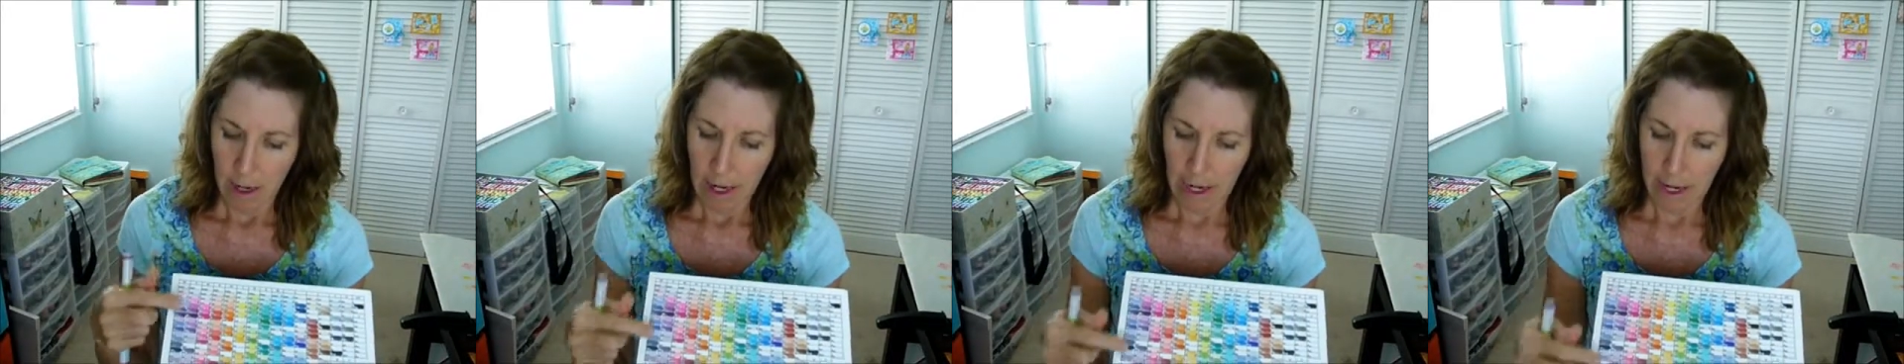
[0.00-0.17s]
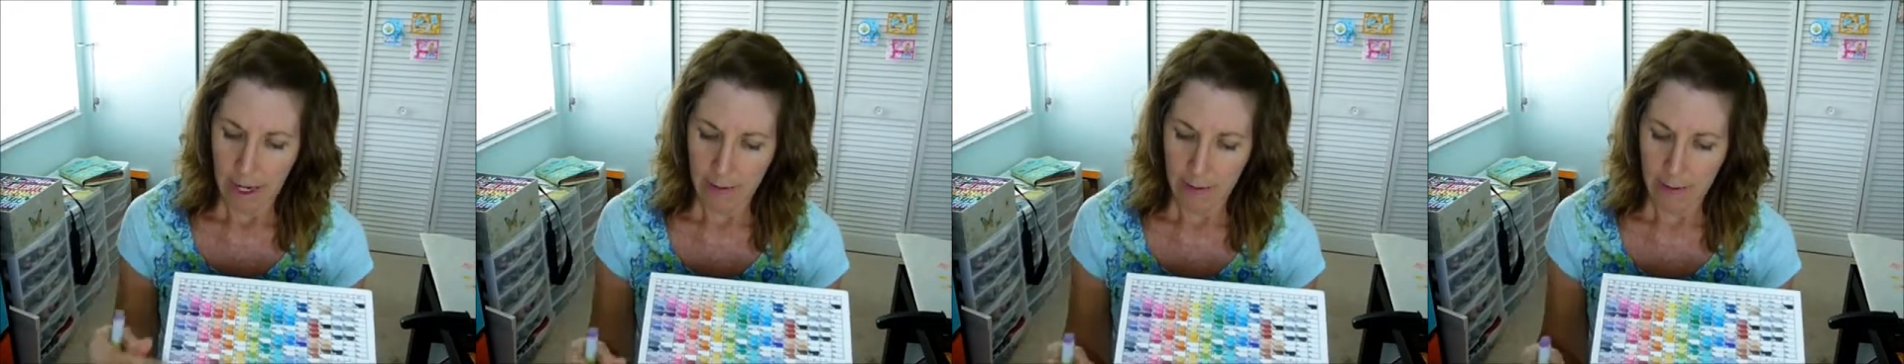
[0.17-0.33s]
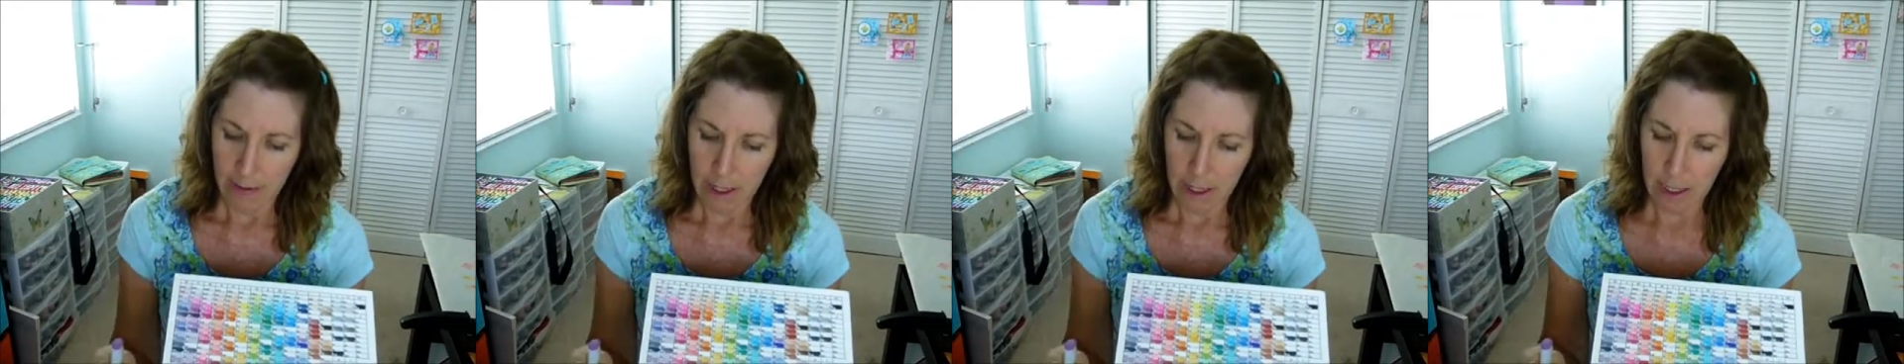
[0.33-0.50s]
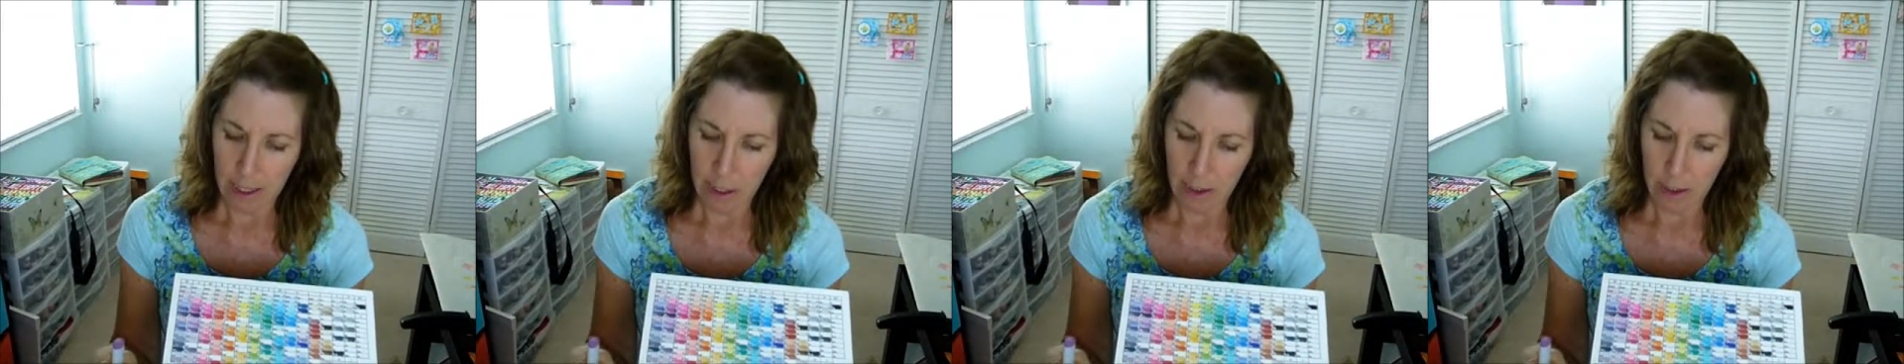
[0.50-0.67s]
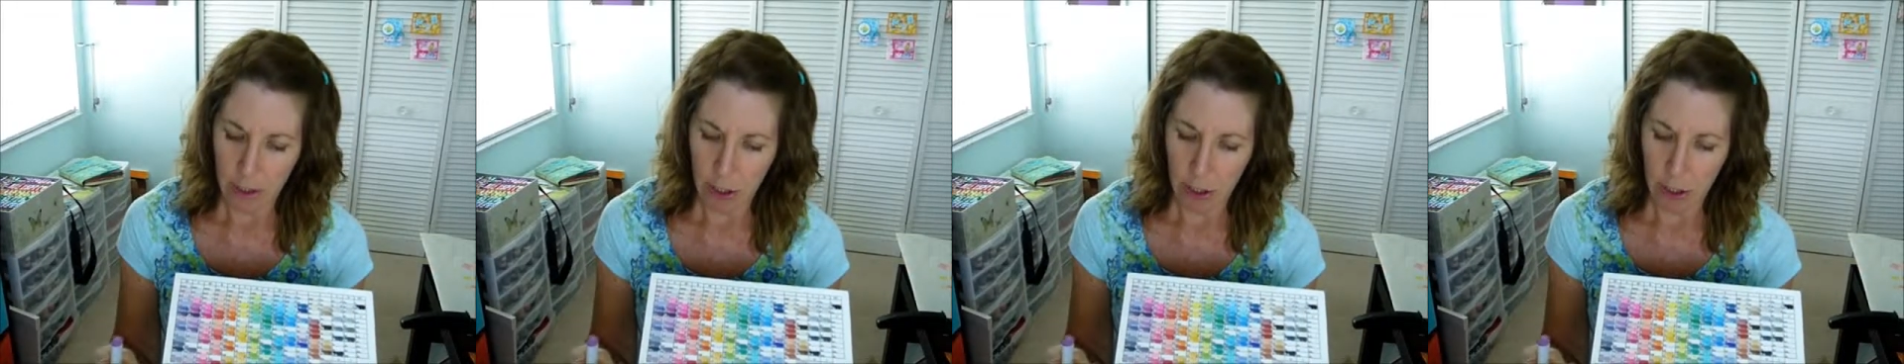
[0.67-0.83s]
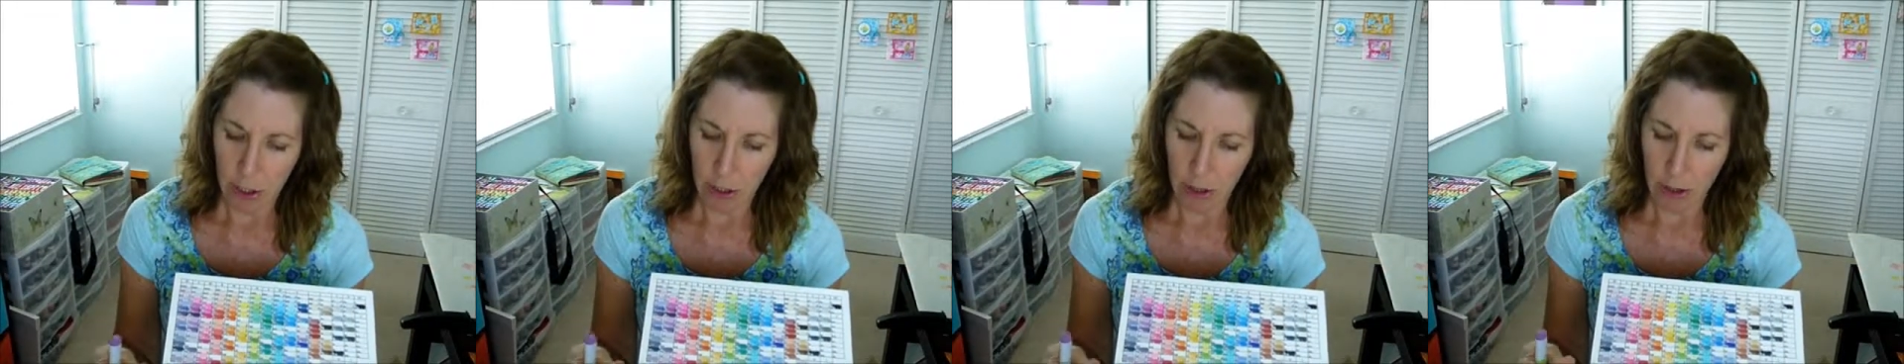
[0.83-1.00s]
and then
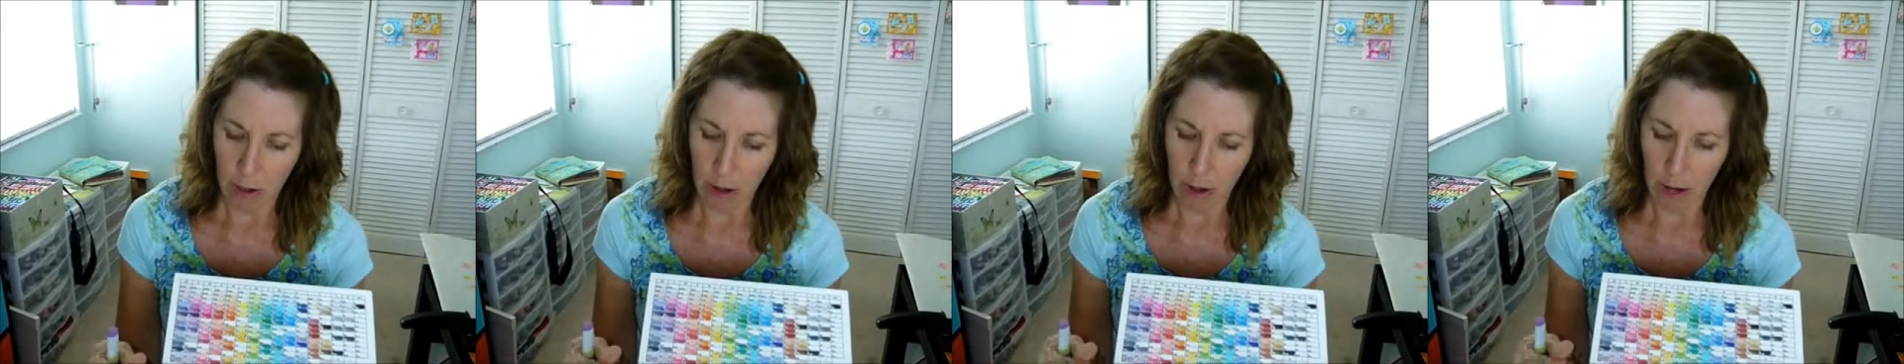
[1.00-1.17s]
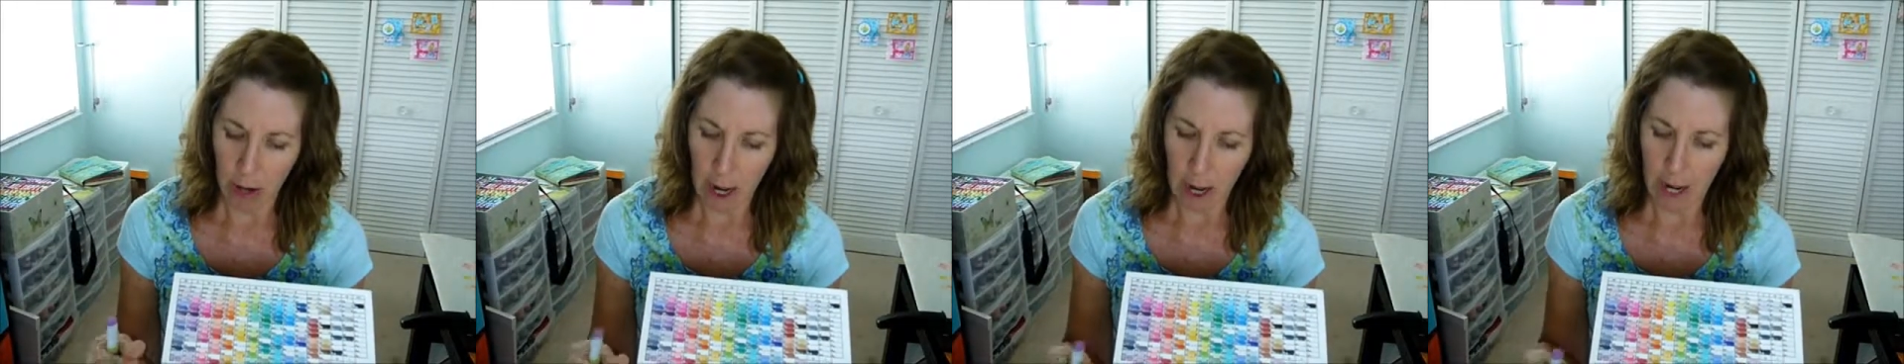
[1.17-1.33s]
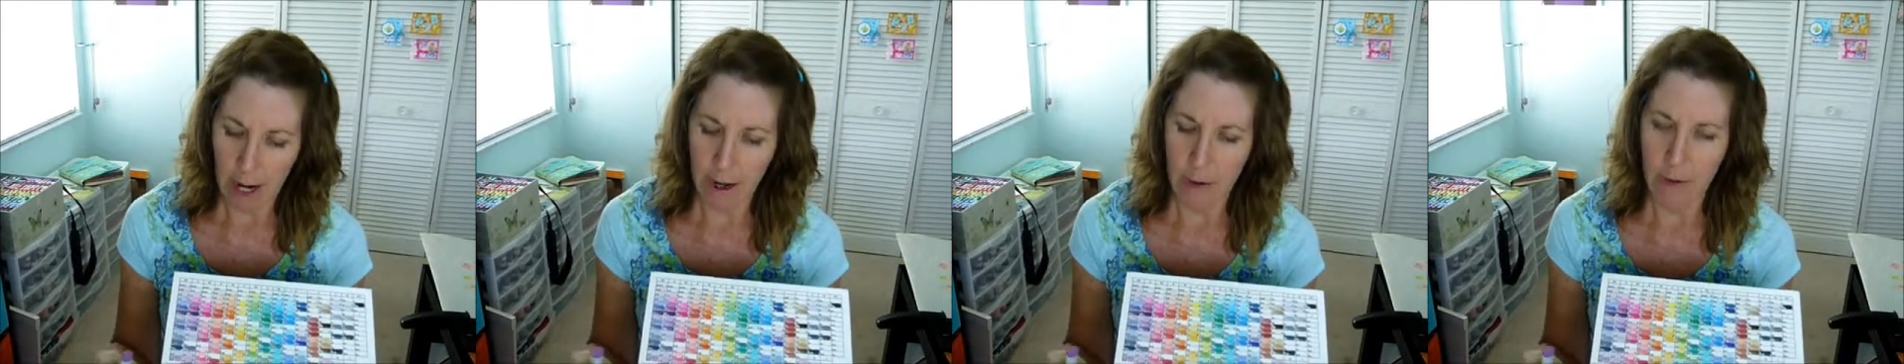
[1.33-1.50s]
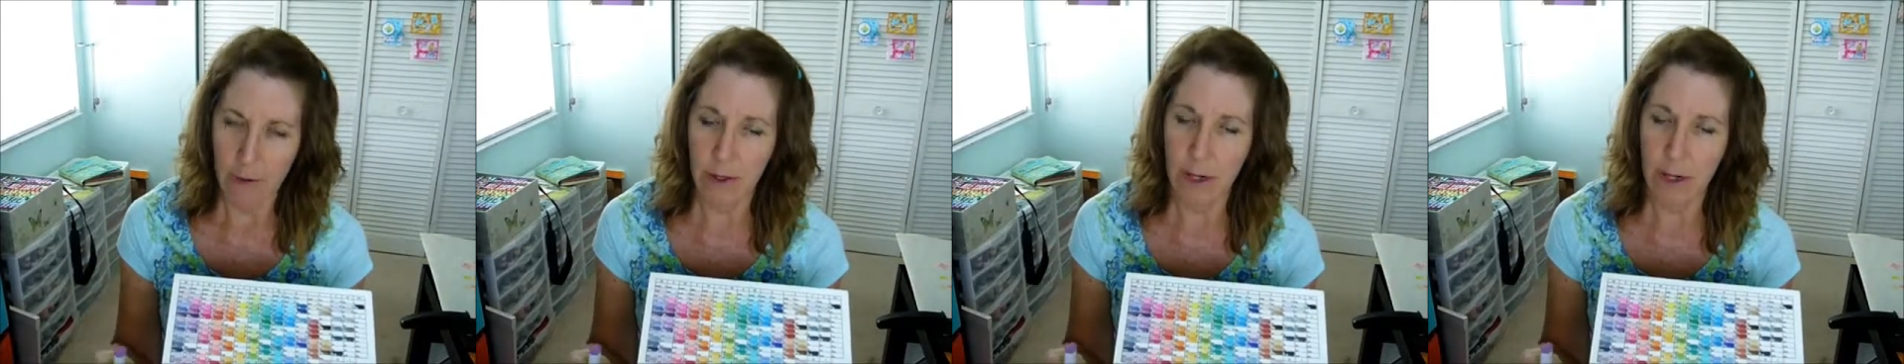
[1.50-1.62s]
your higher